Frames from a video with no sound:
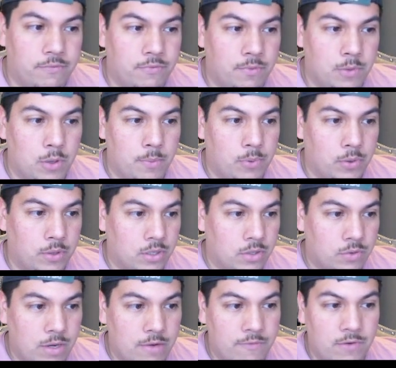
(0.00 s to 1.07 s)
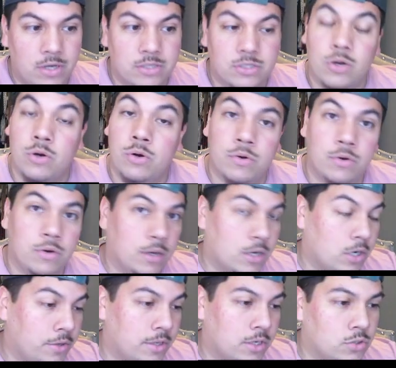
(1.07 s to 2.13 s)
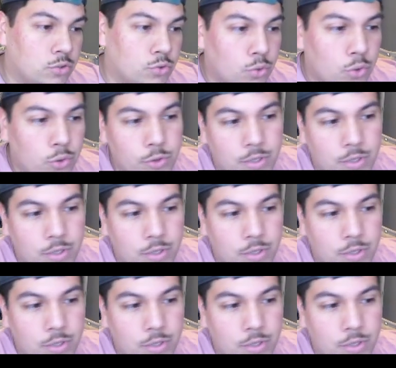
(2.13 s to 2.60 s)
from your opponent graveyards or a card they control,